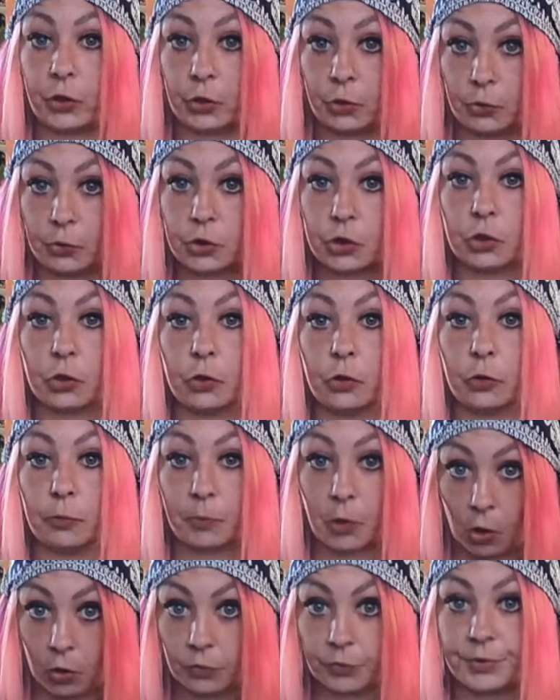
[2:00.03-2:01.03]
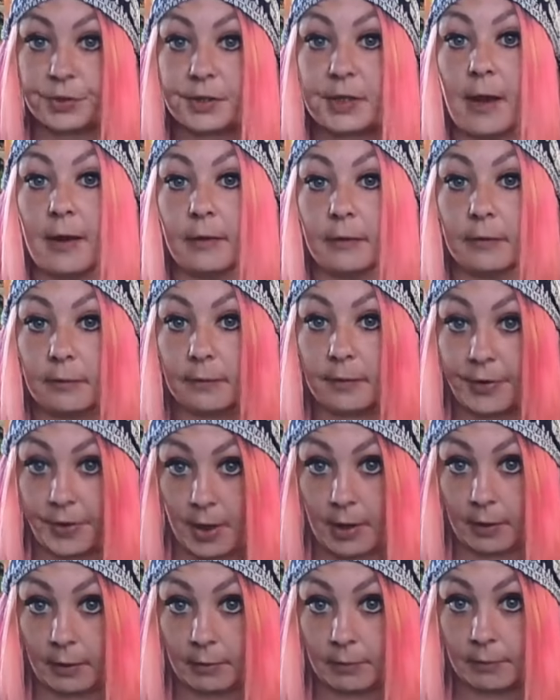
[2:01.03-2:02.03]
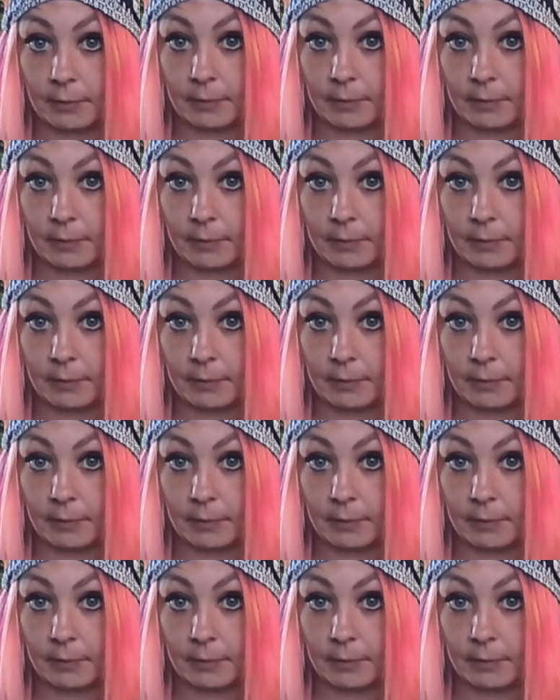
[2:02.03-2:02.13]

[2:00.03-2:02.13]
YouTube content thing.